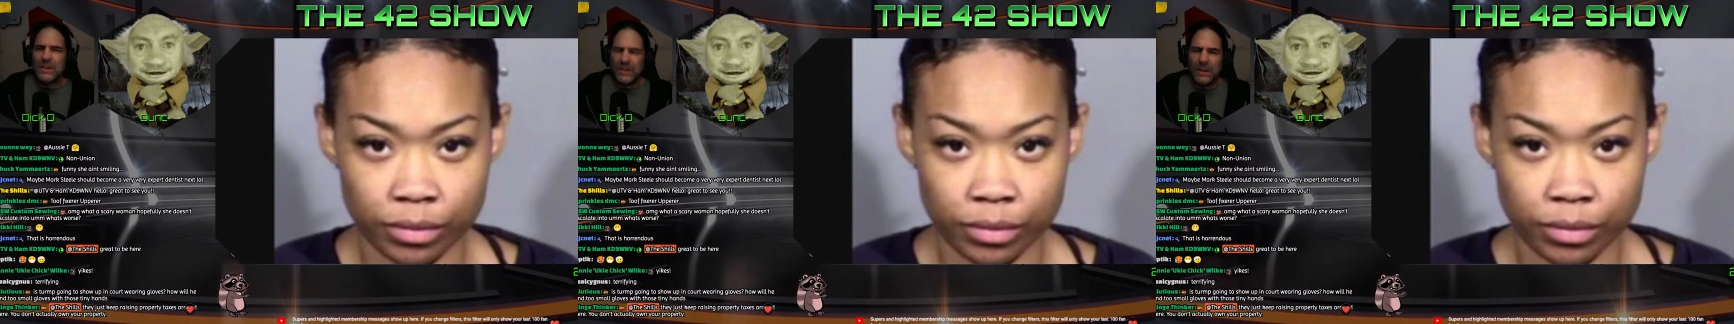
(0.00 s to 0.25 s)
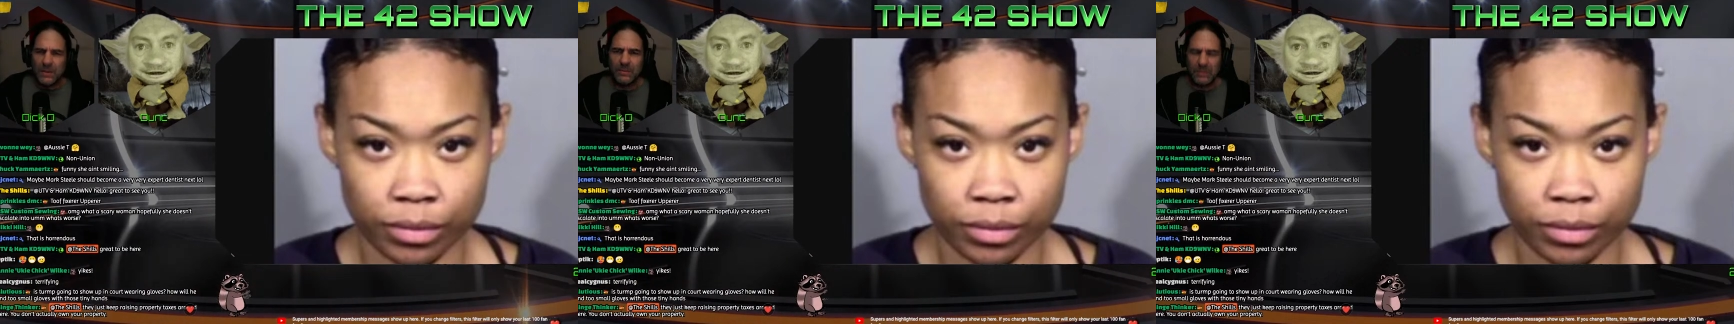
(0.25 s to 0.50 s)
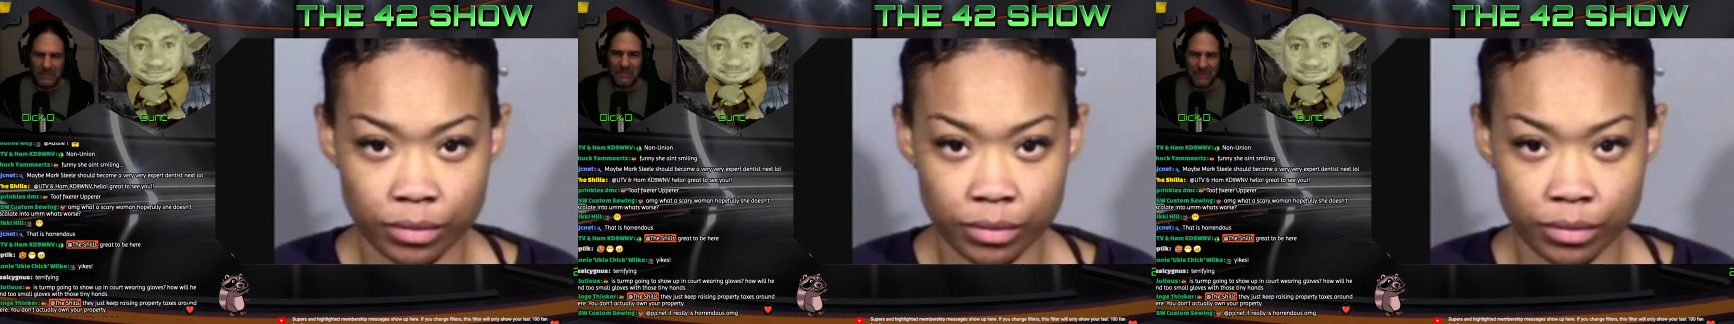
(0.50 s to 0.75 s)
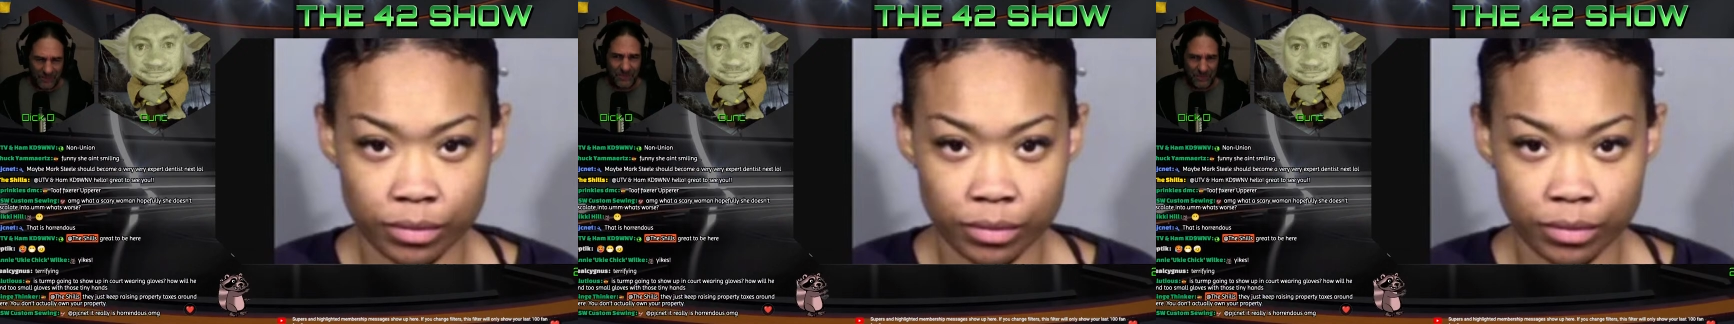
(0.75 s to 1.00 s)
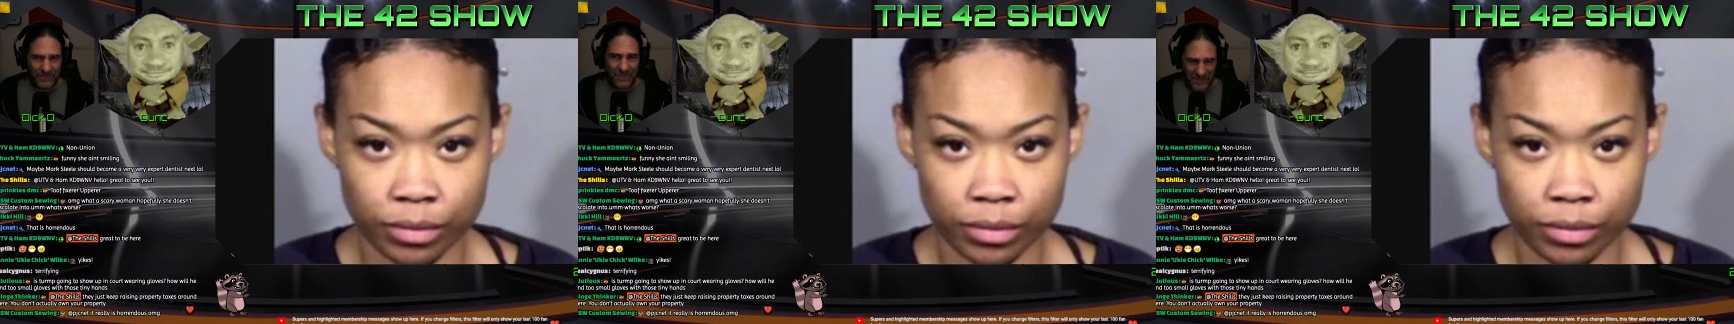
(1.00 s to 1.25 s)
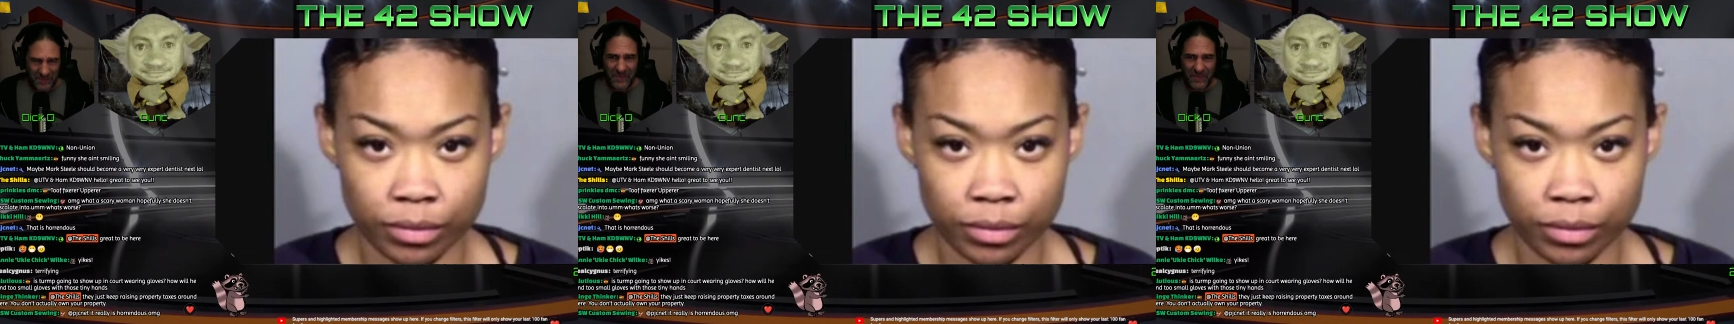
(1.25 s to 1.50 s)
Speaker 1: wooden teeth.
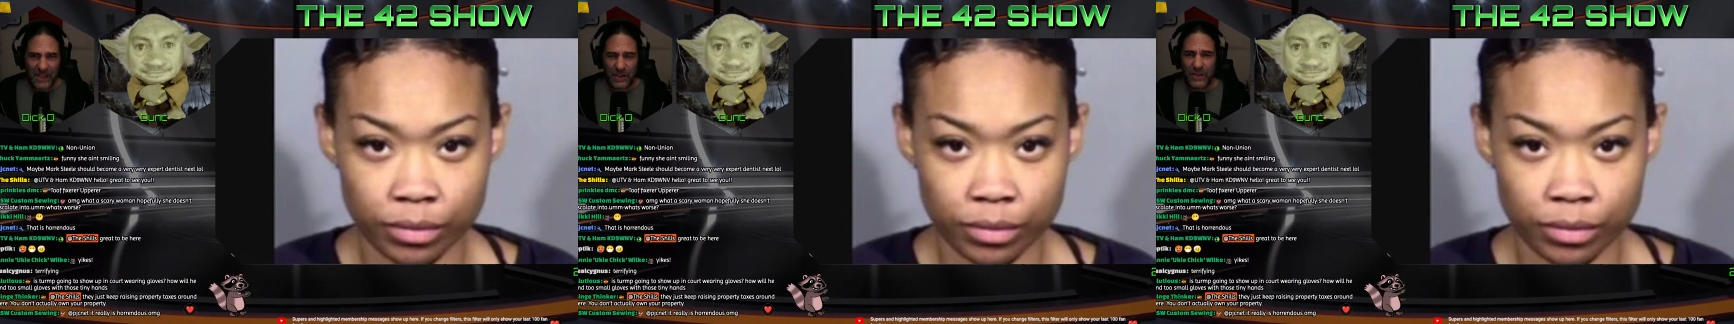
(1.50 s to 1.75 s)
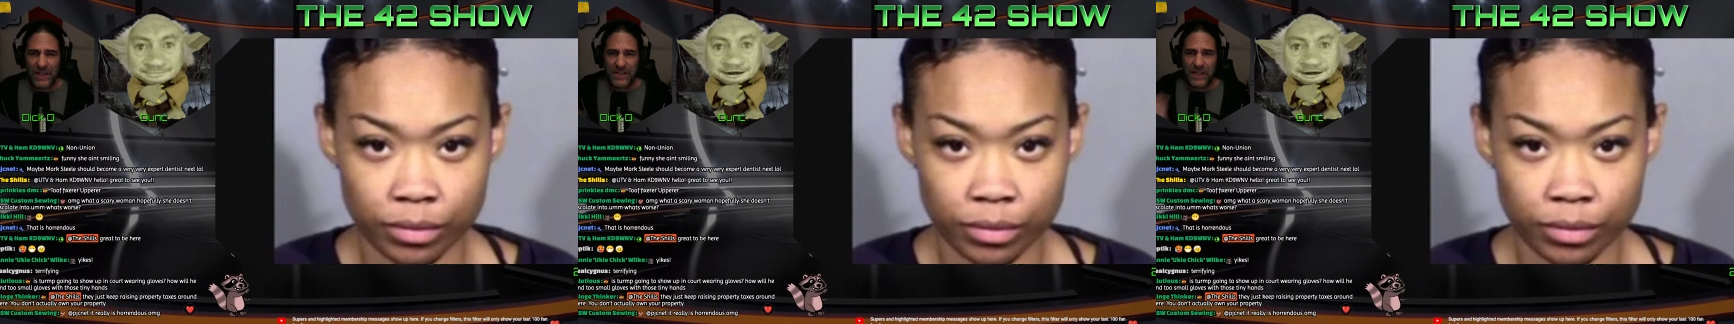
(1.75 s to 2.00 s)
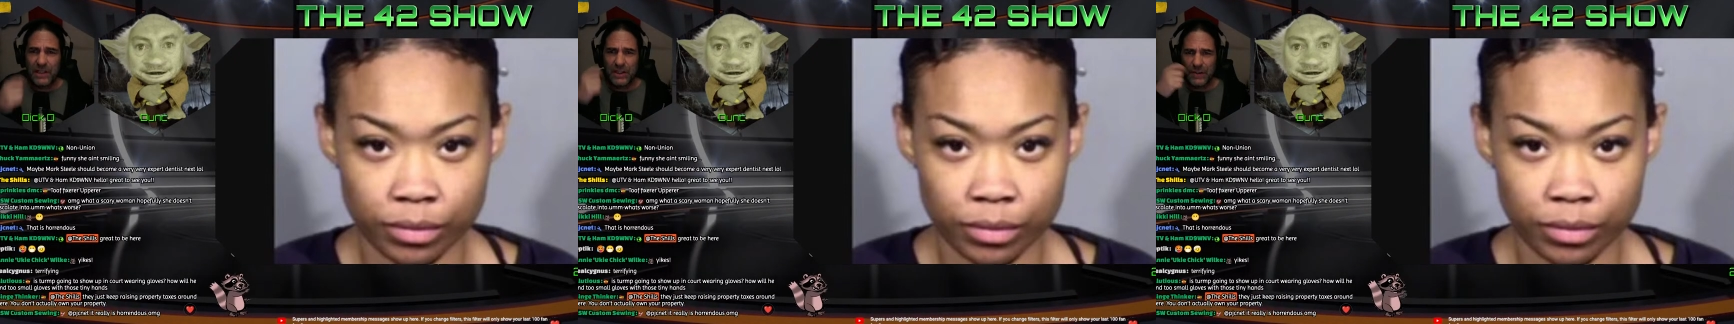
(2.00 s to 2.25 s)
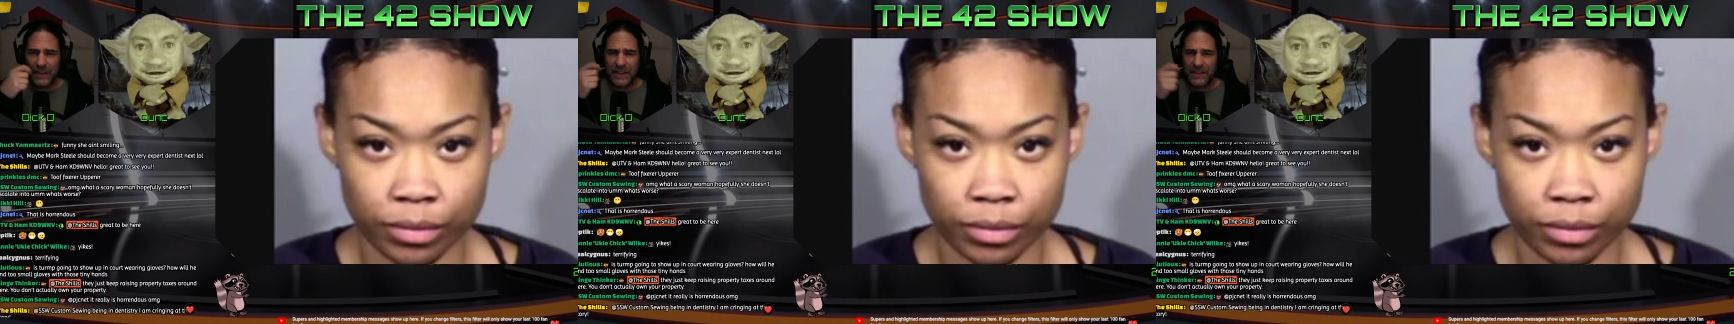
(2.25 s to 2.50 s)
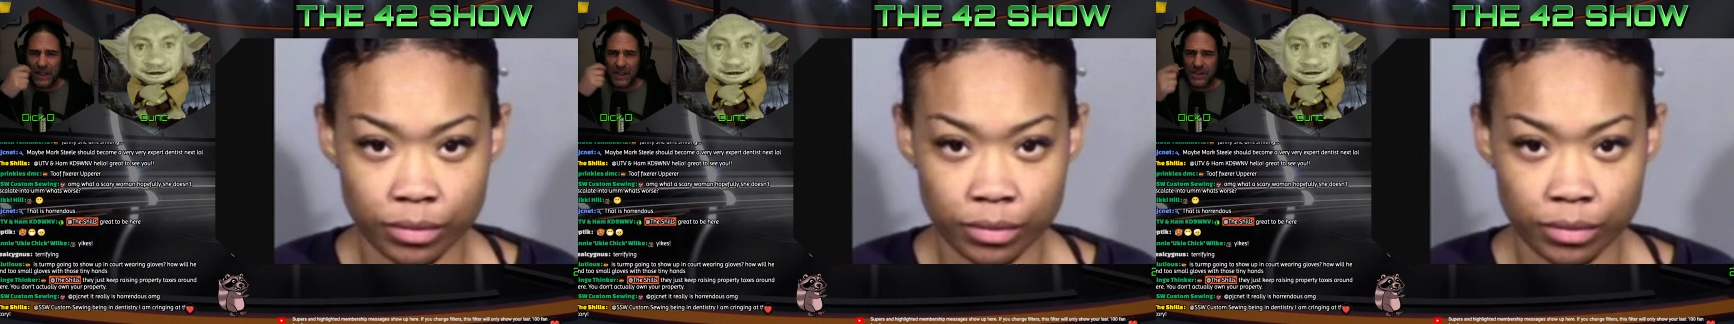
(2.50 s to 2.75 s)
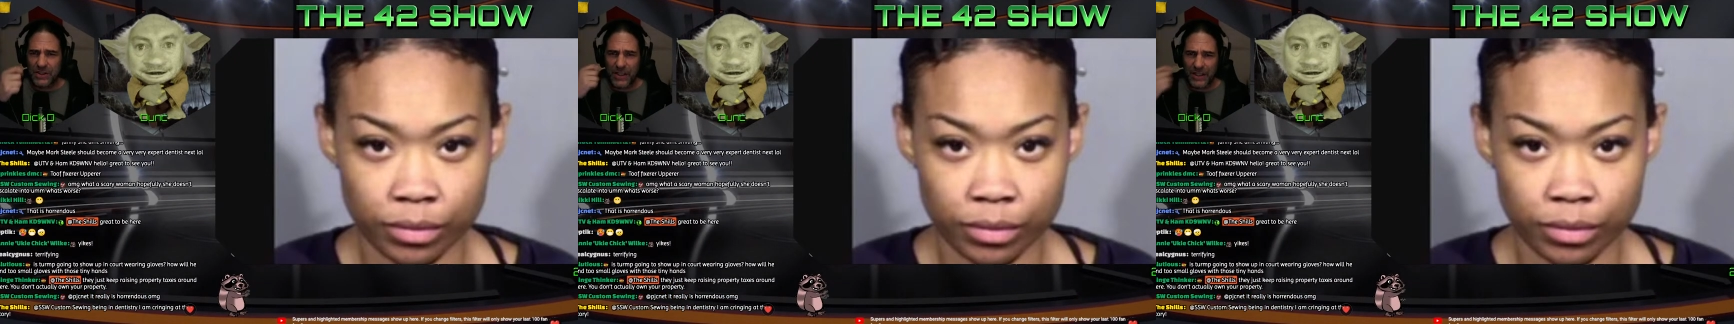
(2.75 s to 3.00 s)
And crazy um, uh, glue and guitar
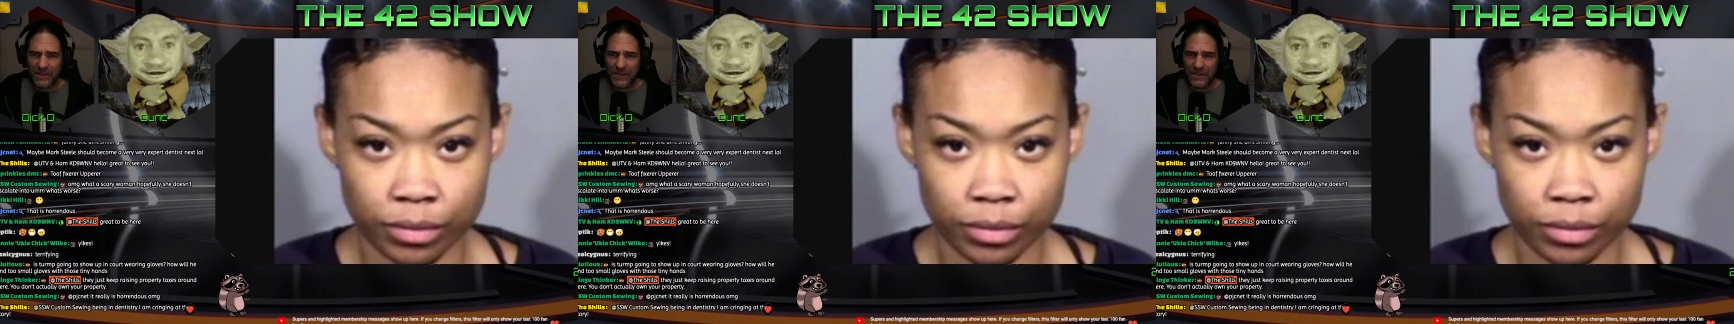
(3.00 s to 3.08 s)
strings,